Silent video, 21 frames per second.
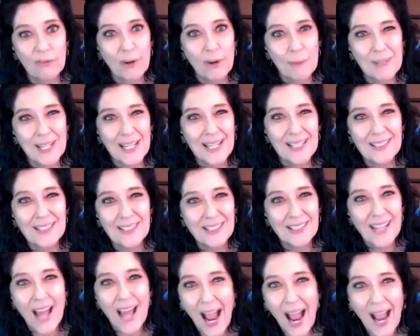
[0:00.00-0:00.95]
from the
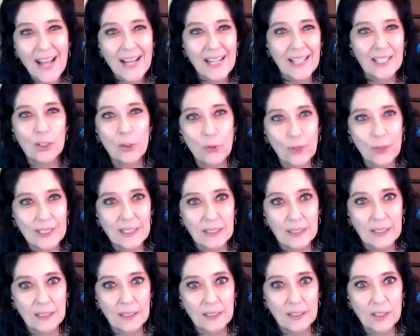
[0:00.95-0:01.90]
inside
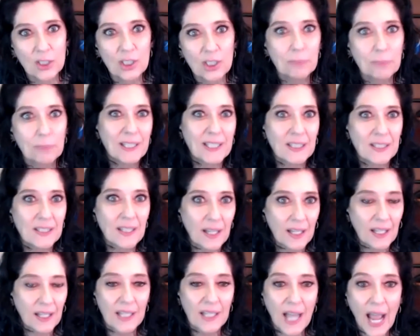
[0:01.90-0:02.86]
increases just because
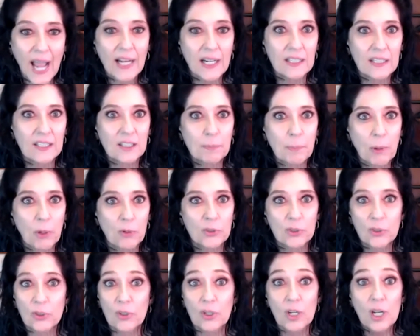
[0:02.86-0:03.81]
of the light
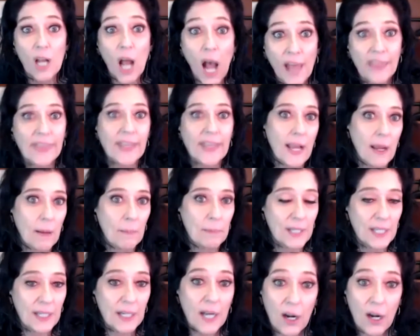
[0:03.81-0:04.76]
exposure, not the
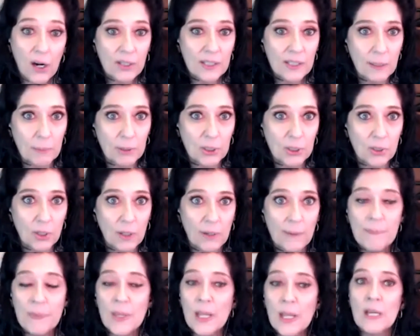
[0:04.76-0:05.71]
ambient air
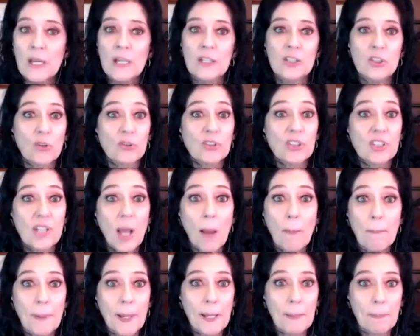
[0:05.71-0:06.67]
temperature. So
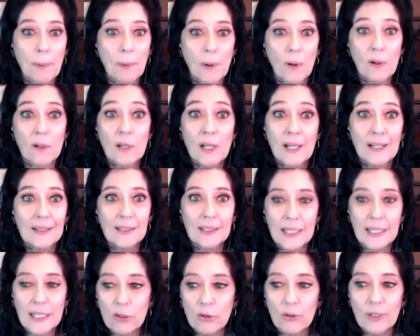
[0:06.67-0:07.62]
some people
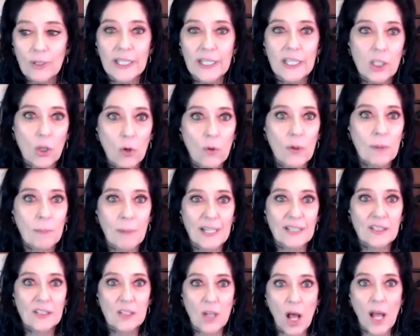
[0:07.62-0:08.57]
literally go in
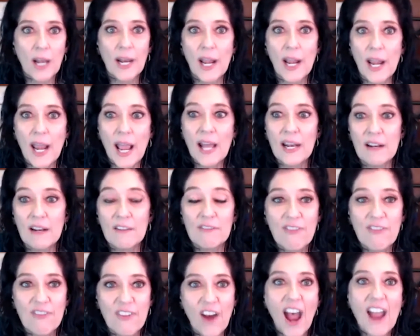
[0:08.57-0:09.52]
my sauna and in
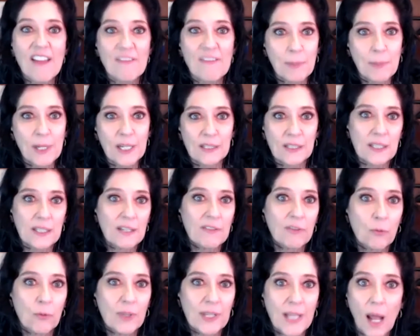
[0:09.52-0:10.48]
5 minutes,
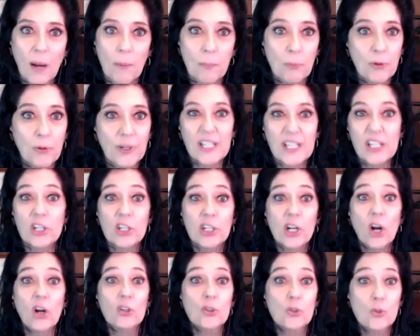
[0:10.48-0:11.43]
even without a preheat,
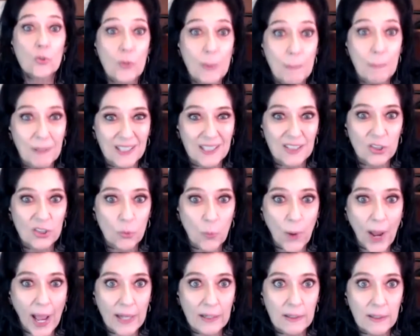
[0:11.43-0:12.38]
are dripping
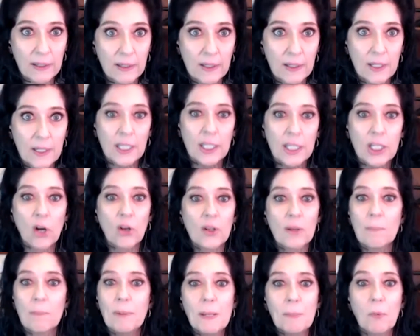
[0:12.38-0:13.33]
sweat.
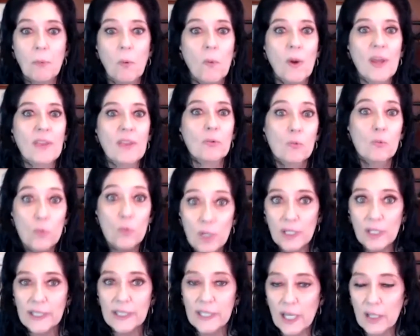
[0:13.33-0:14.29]
The people with
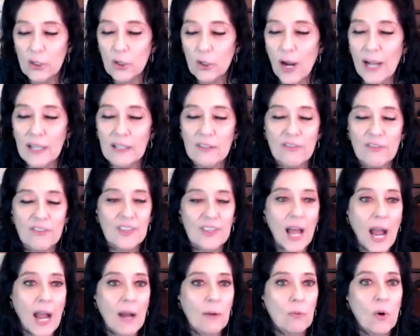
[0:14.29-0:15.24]
really underactive
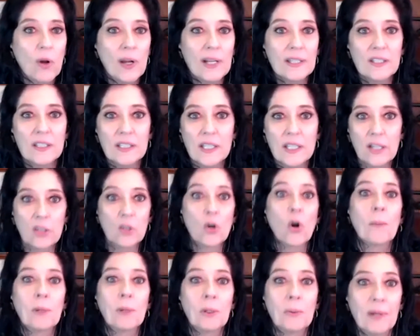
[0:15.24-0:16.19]
thyroids that
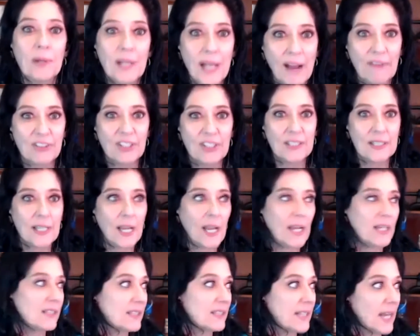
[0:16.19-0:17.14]
normally would have
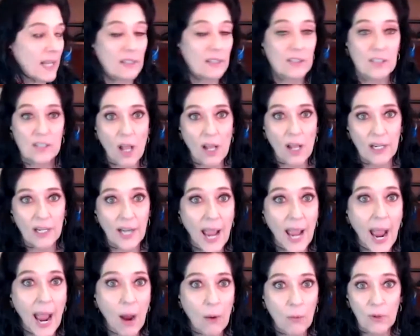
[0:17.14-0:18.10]
to stay in a sauna an
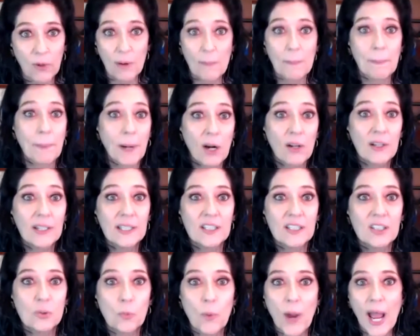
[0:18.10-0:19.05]
hour and barely
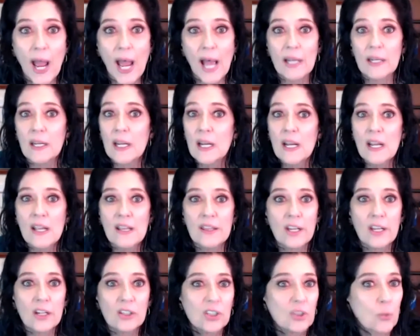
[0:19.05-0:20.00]
sweat,
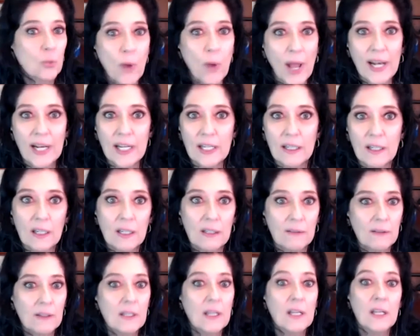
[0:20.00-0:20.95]
they're sweating
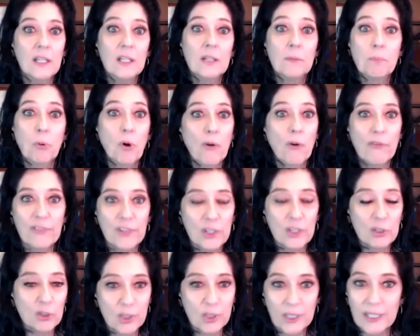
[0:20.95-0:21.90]

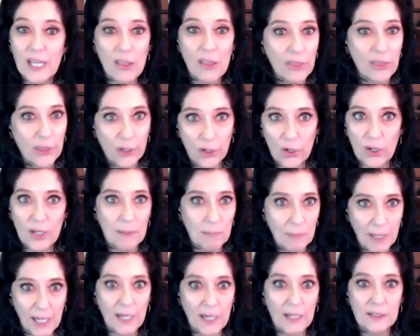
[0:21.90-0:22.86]
profusely in 30
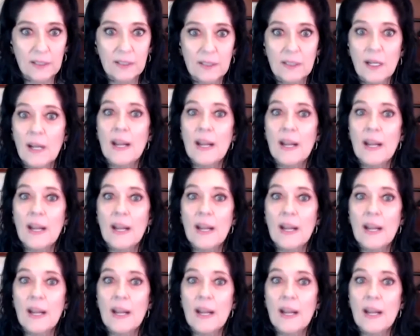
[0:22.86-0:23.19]
minutes.